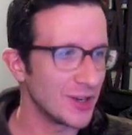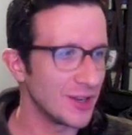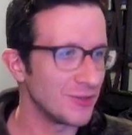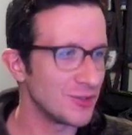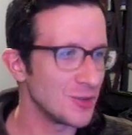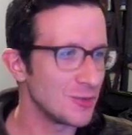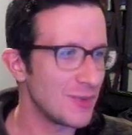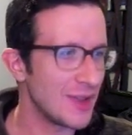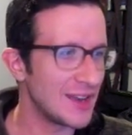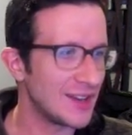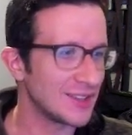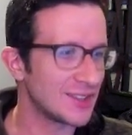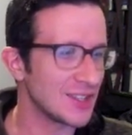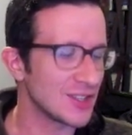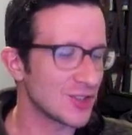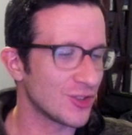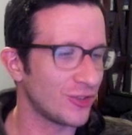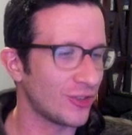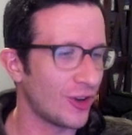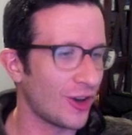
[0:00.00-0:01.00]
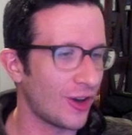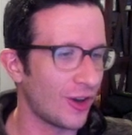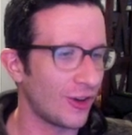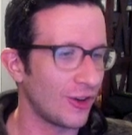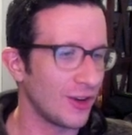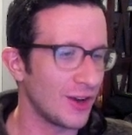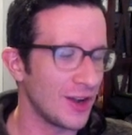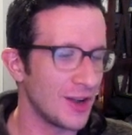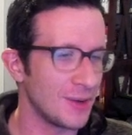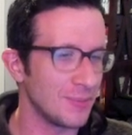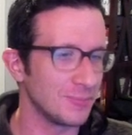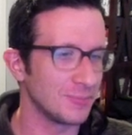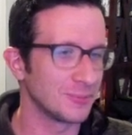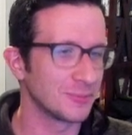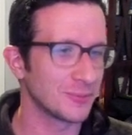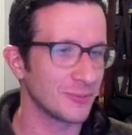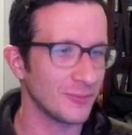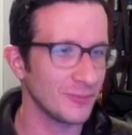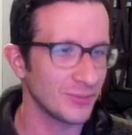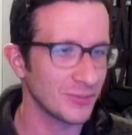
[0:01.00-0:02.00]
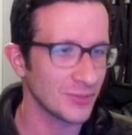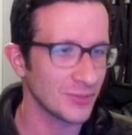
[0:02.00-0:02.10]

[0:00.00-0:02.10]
But if you made it this far,